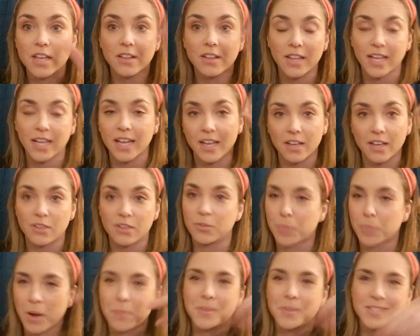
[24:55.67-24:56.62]
Like, you
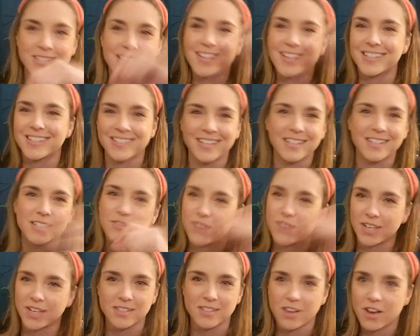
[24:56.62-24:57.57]
probably see it says if I
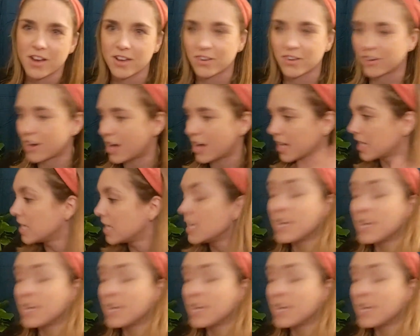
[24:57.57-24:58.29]
saw it or not.